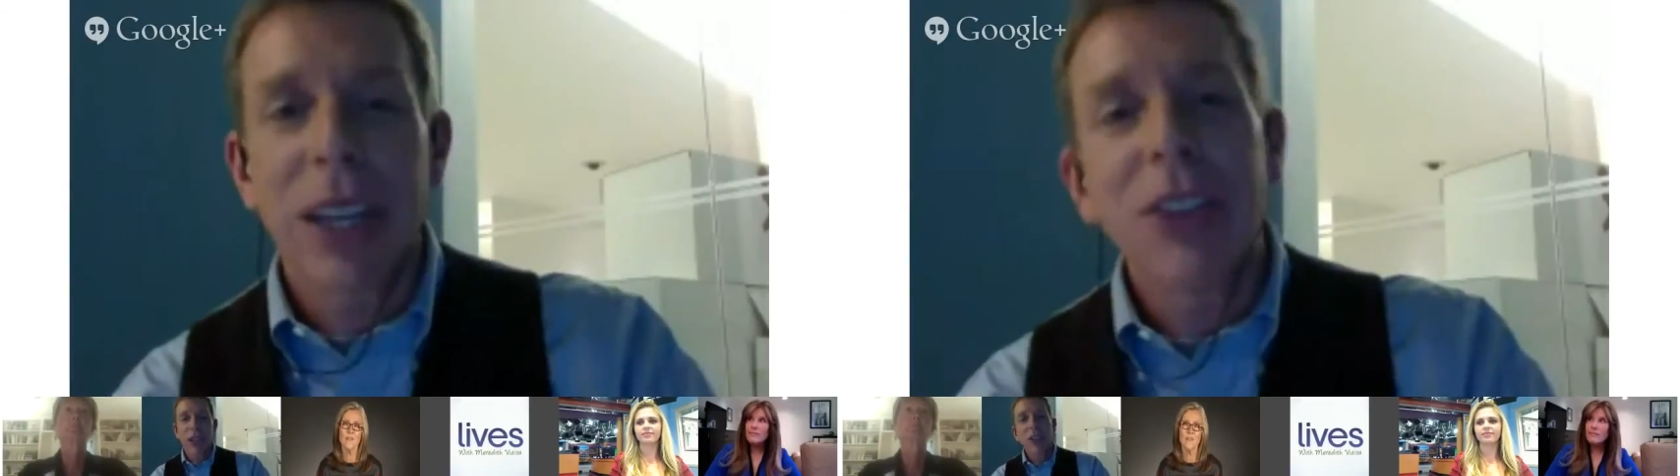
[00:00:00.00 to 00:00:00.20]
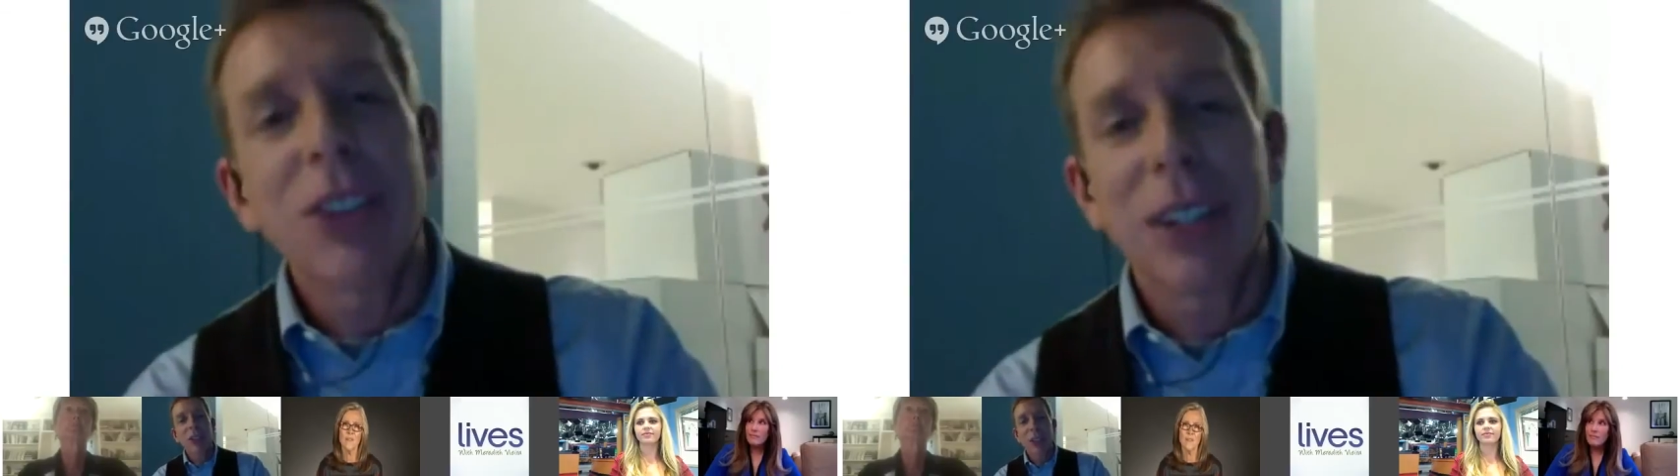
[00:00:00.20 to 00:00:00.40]

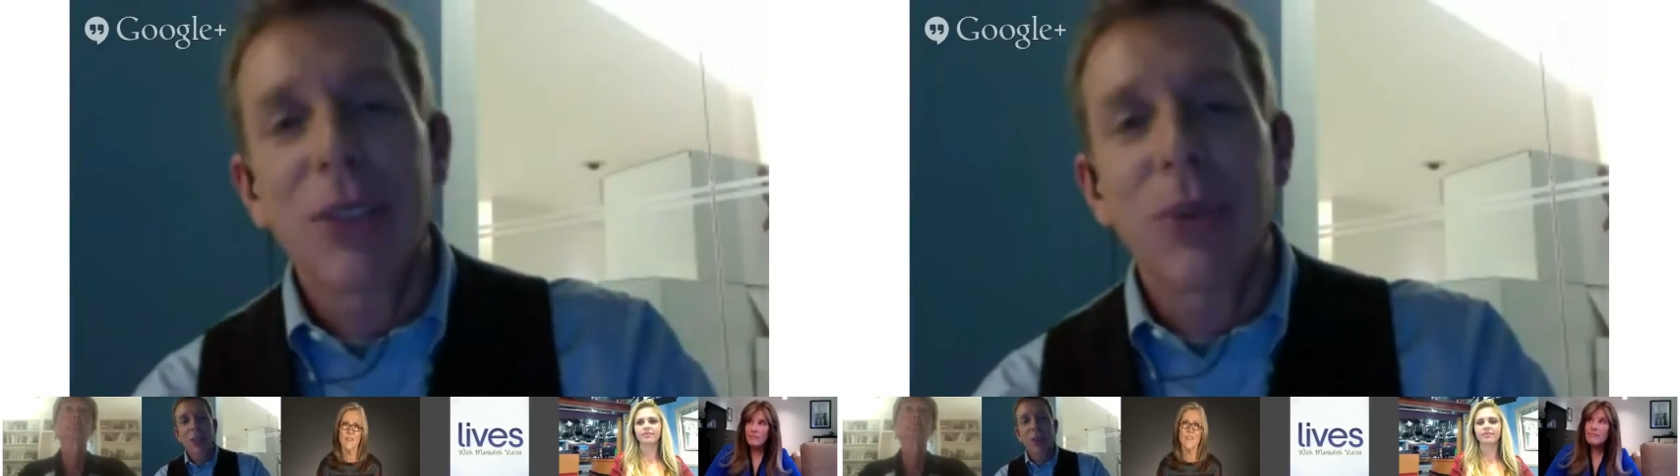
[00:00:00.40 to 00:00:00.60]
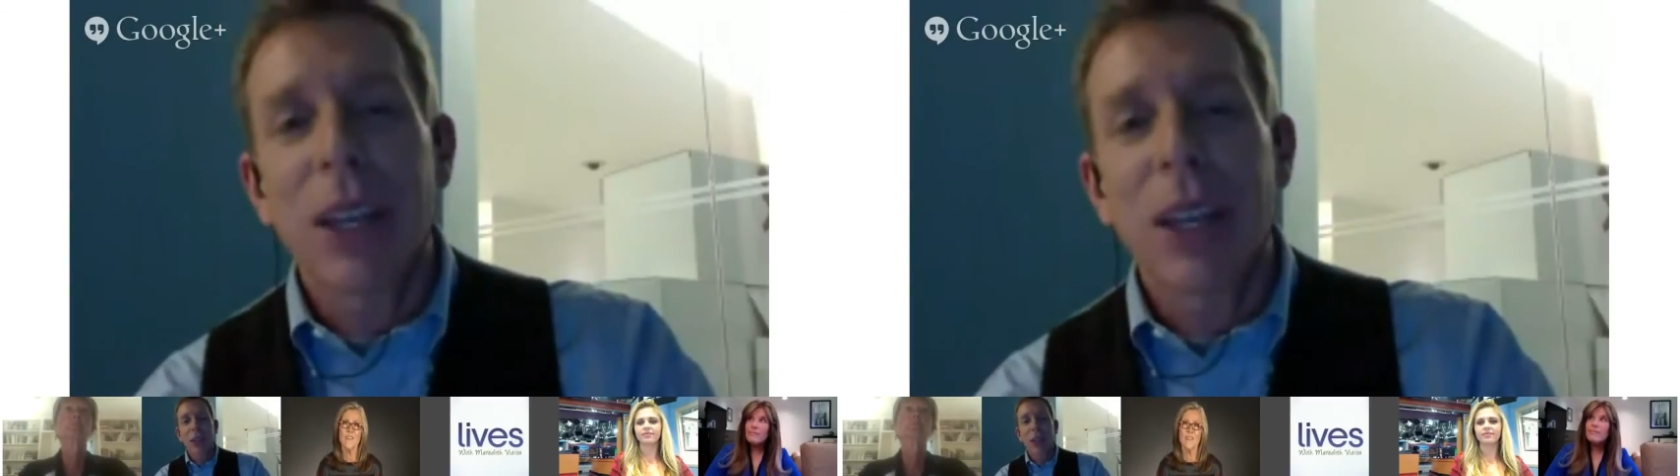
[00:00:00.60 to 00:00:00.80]

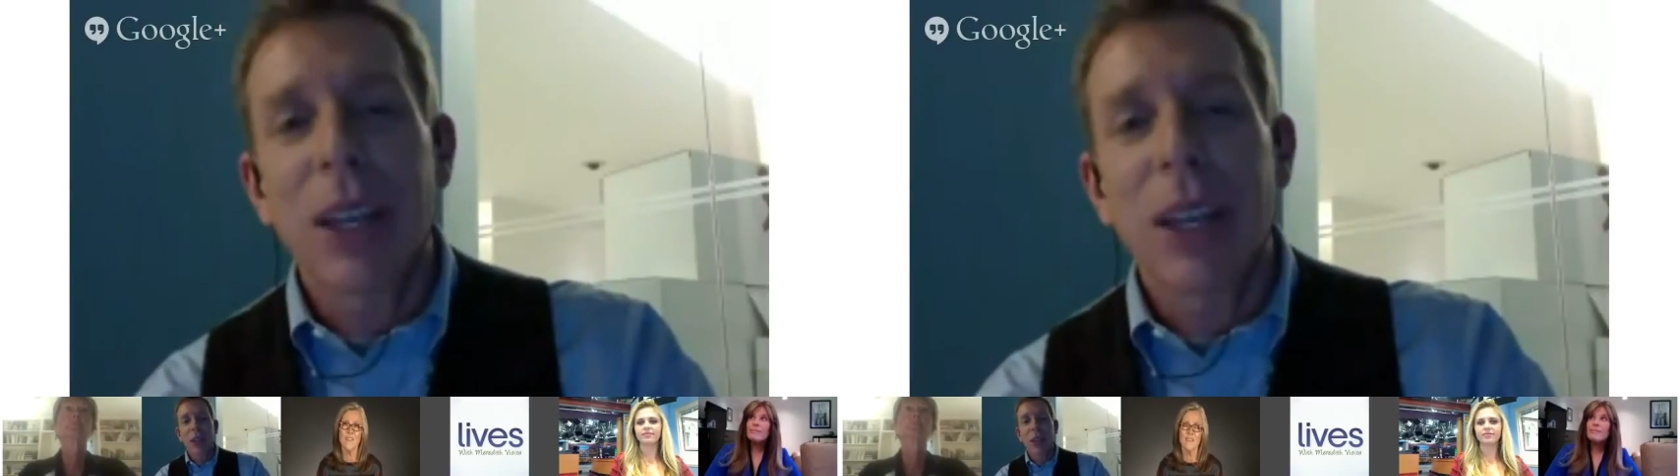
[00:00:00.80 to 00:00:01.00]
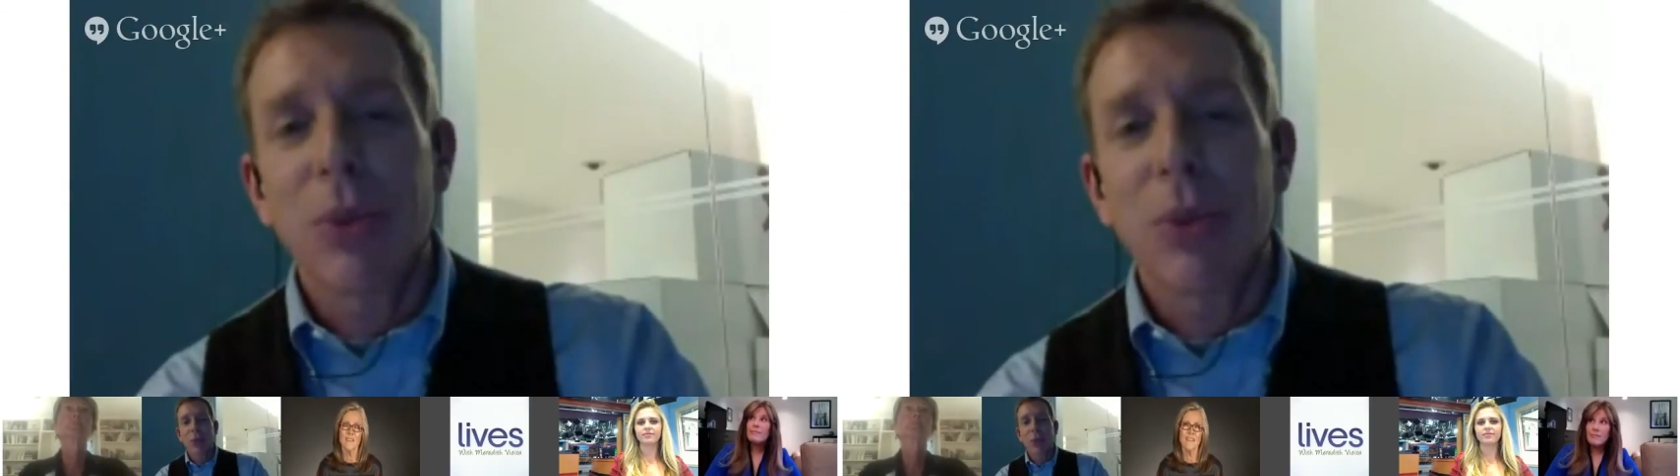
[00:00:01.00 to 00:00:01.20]

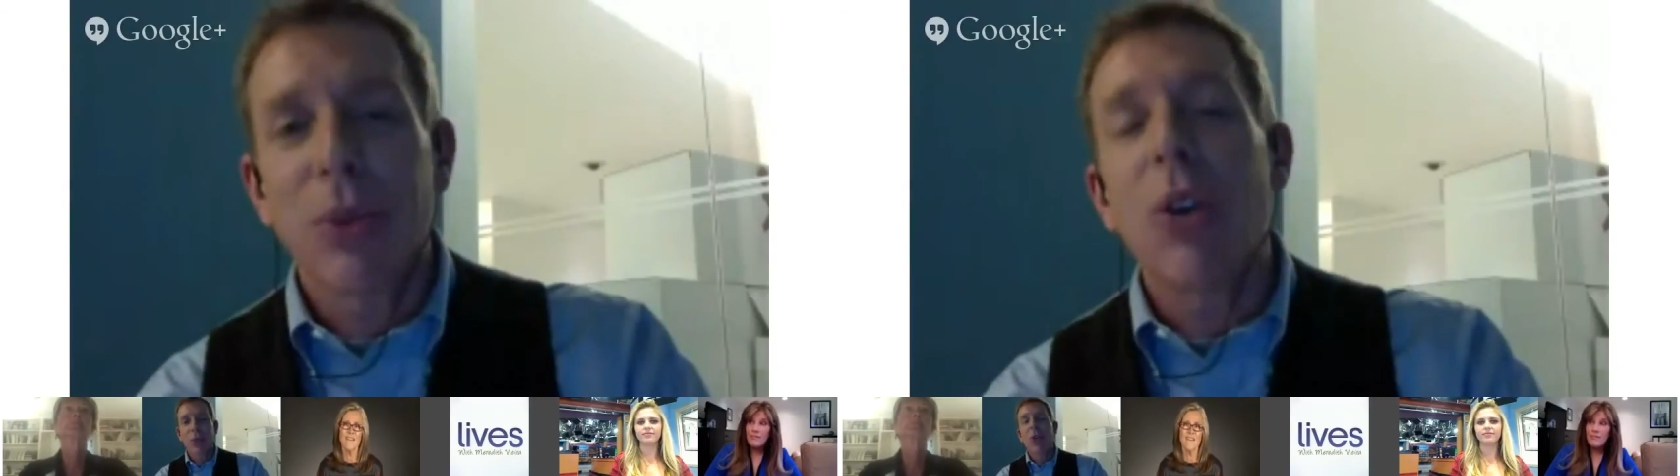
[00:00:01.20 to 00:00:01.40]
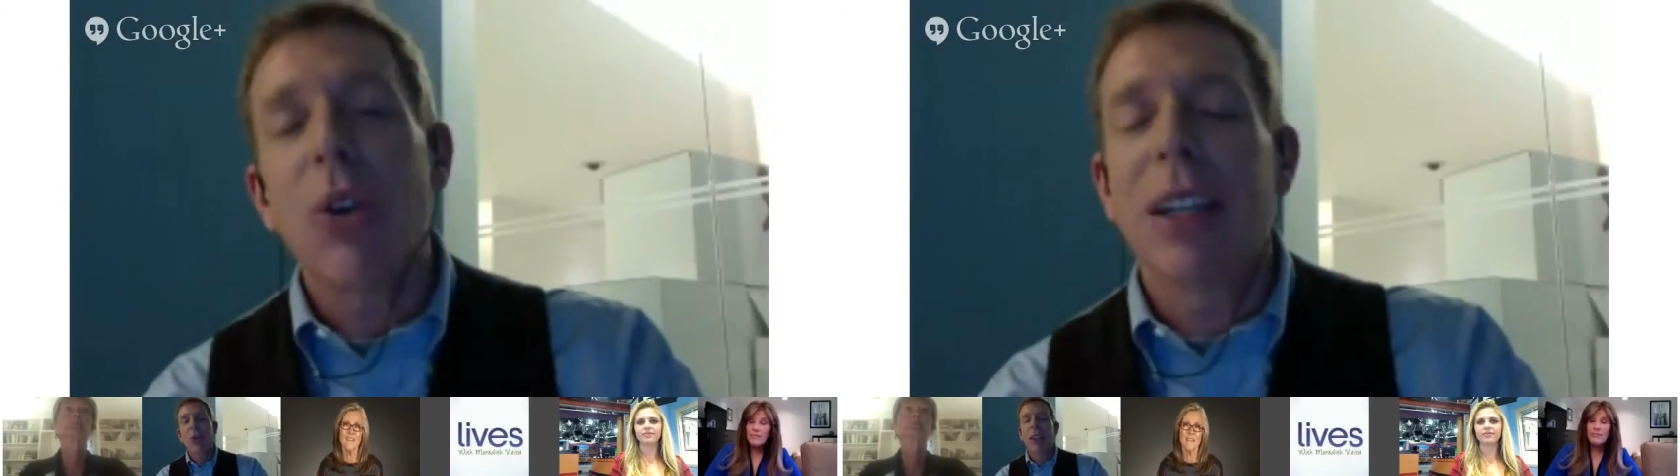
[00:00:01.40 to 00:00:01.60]
civilization
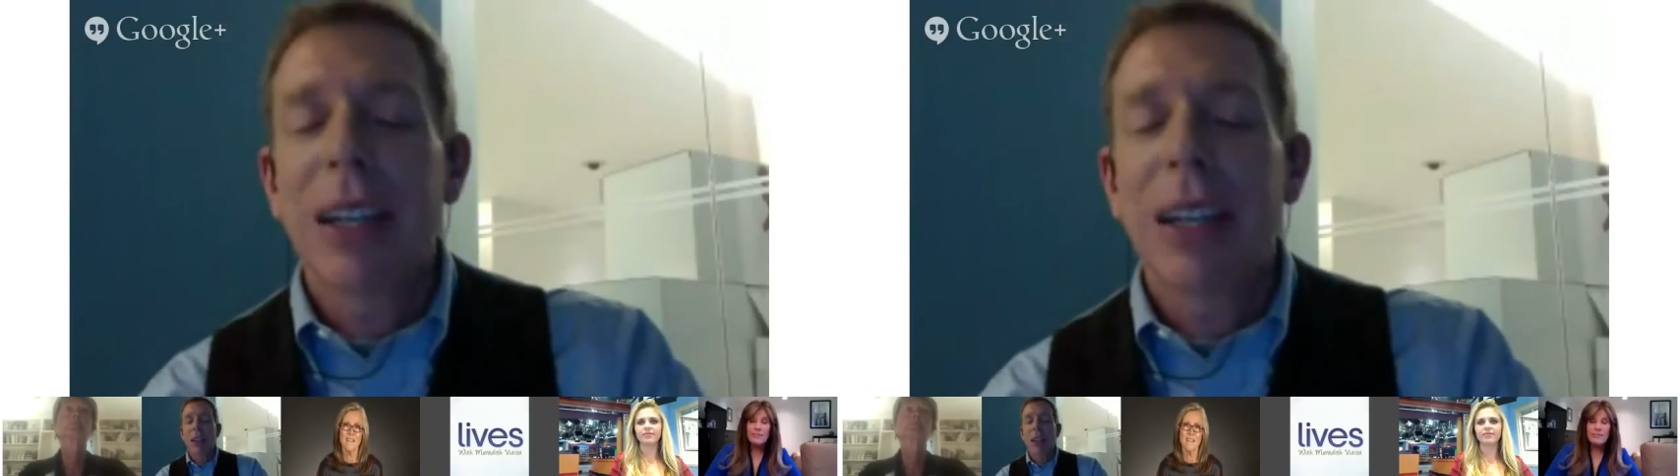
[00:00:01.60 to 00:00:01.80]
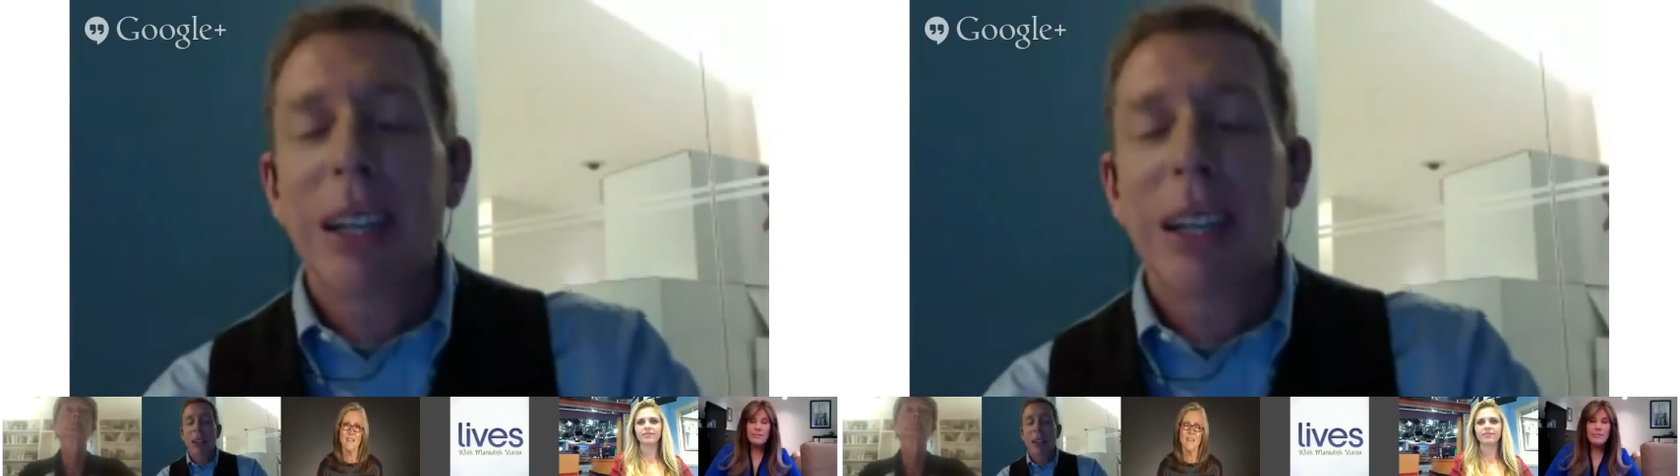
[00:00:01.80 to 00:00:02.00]
as we
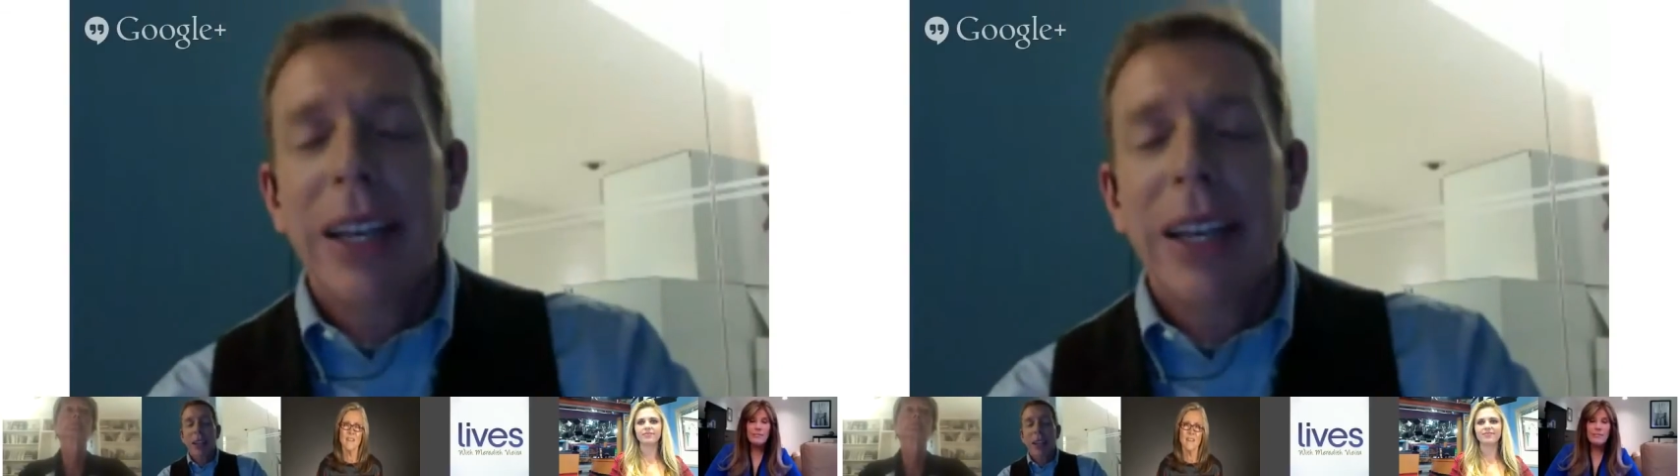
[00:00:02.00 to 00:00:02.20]
know it.